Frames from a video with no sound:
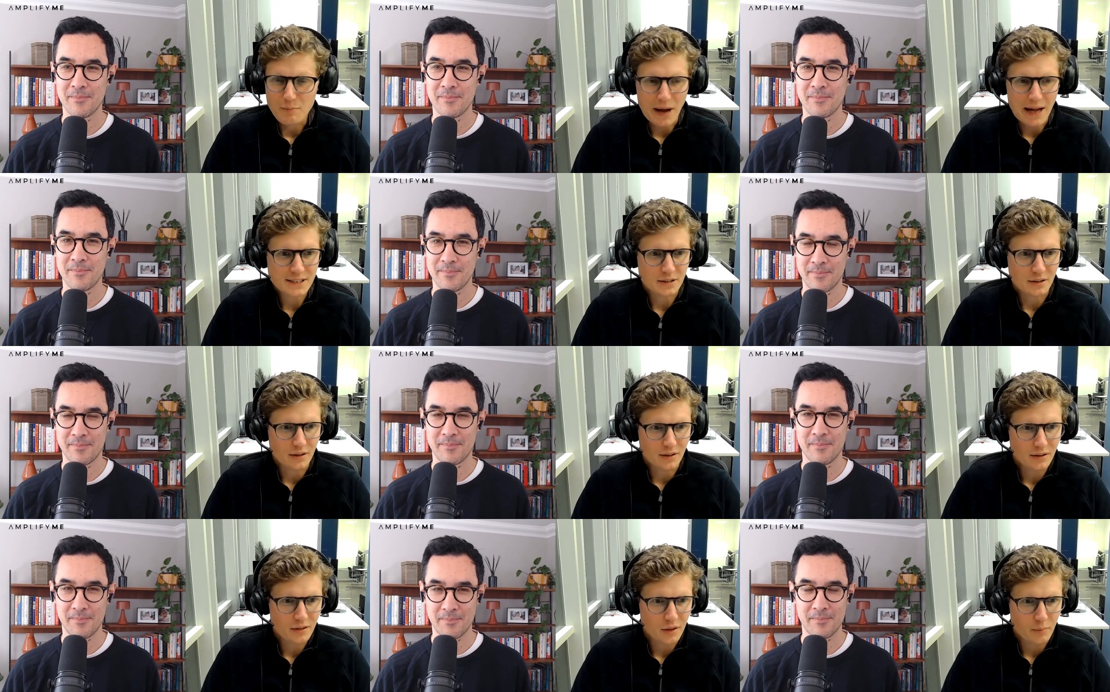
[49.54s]

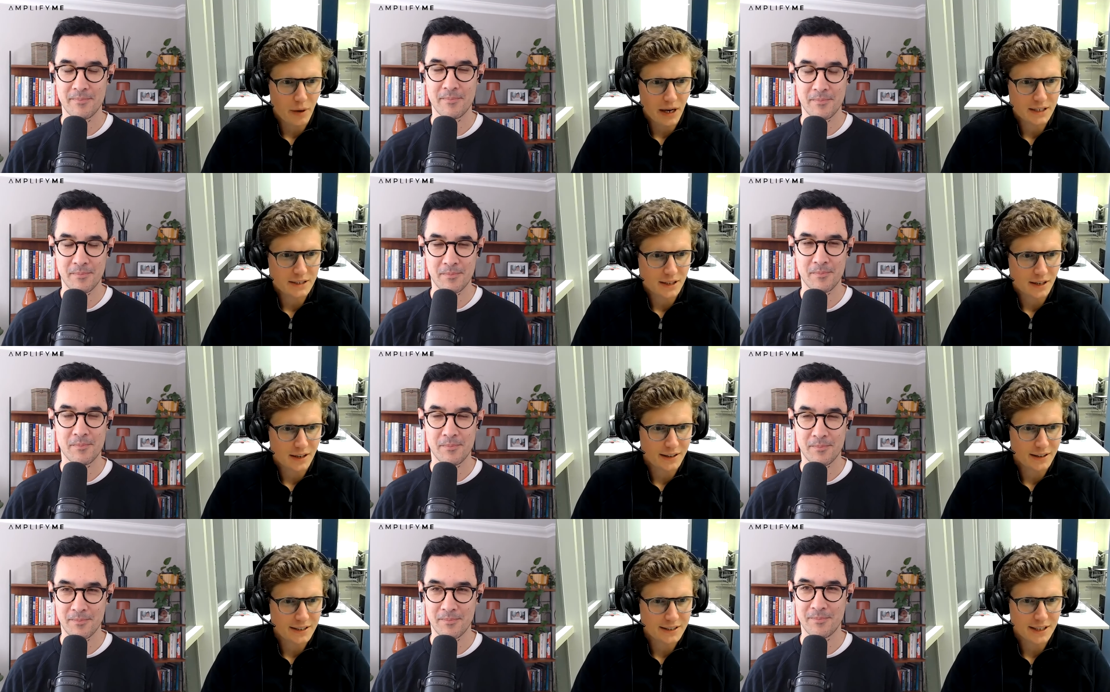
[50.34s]
Speaker 1: battle the buy
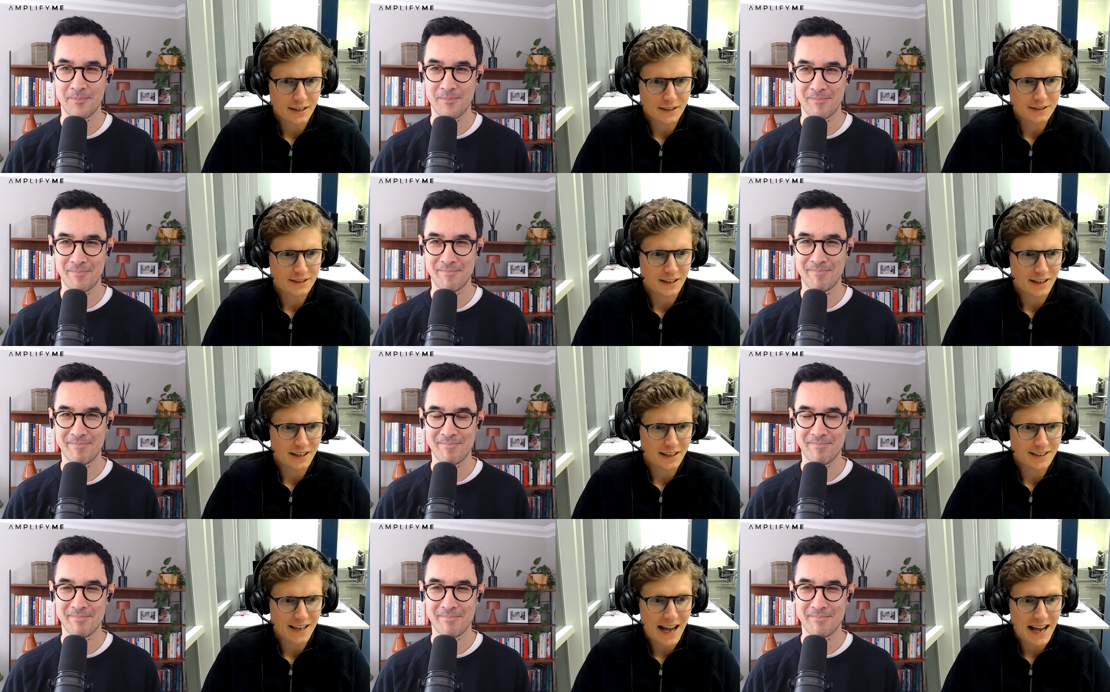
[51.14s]
side, the sell
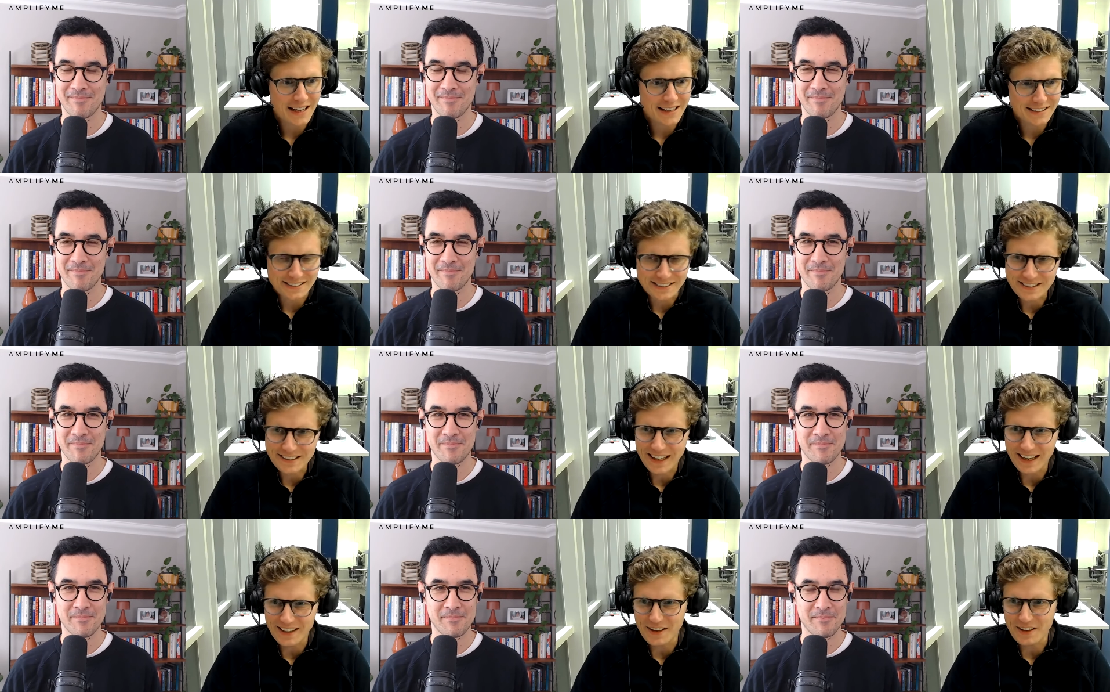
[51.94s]
side, and
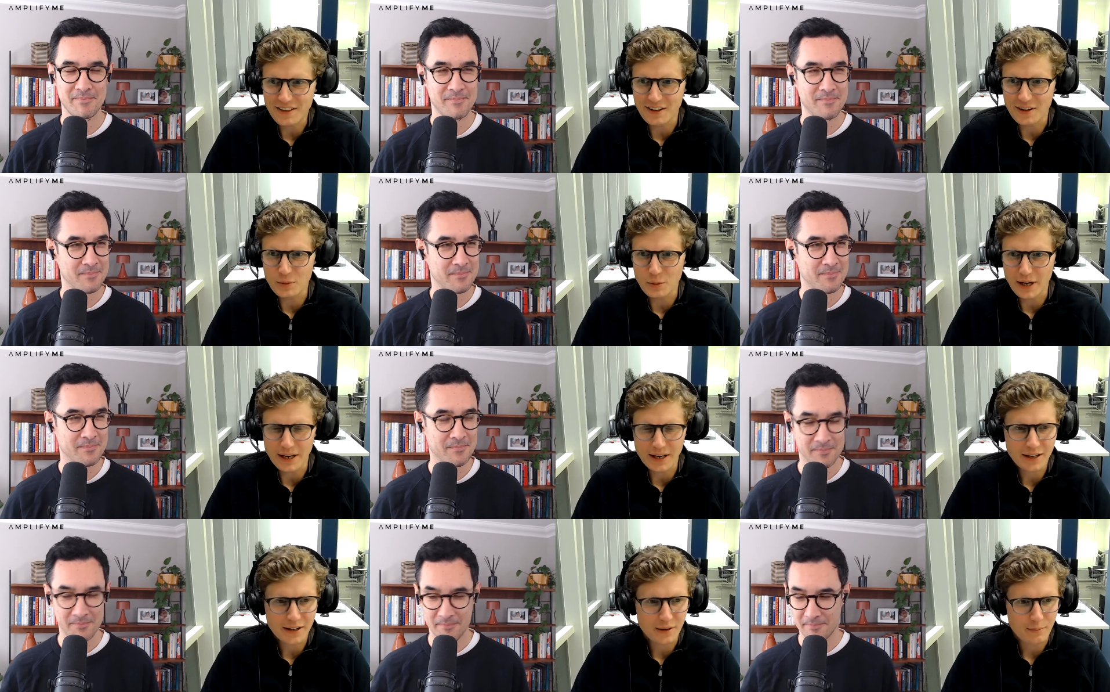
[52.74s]
in the third
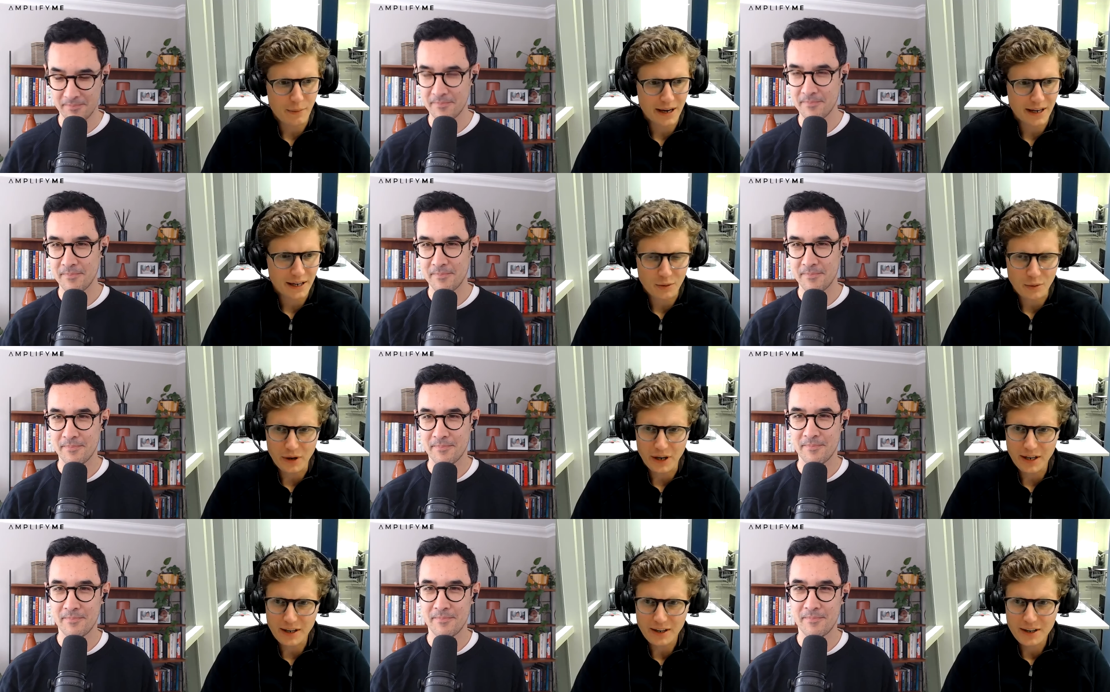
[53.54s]
week, the banking
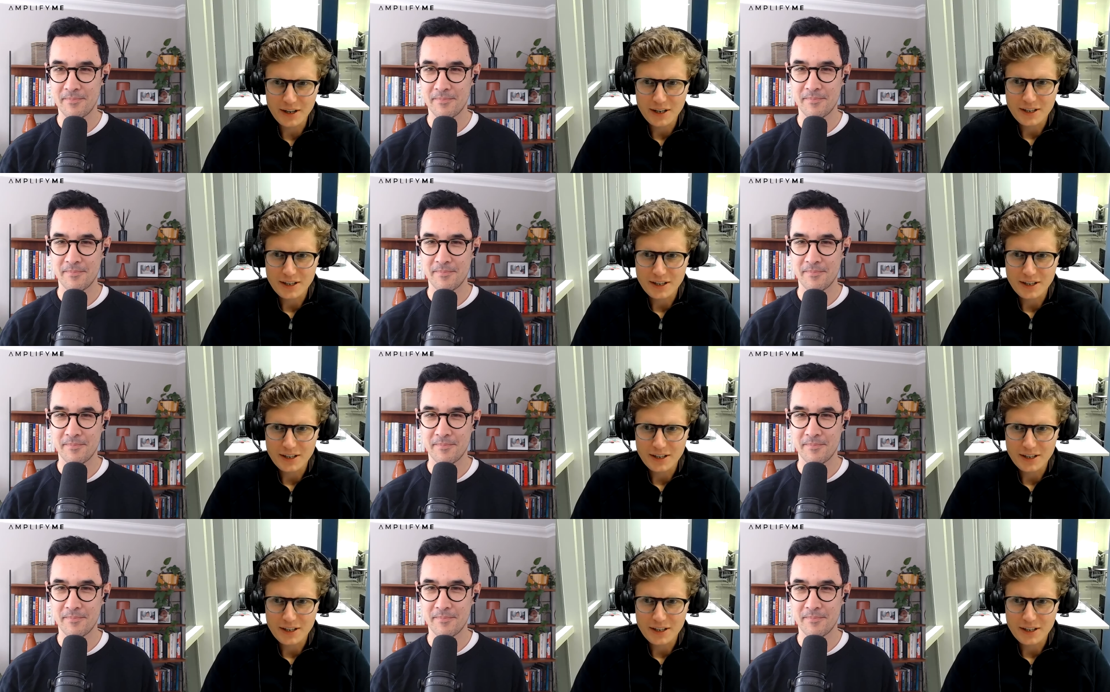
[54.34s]
week.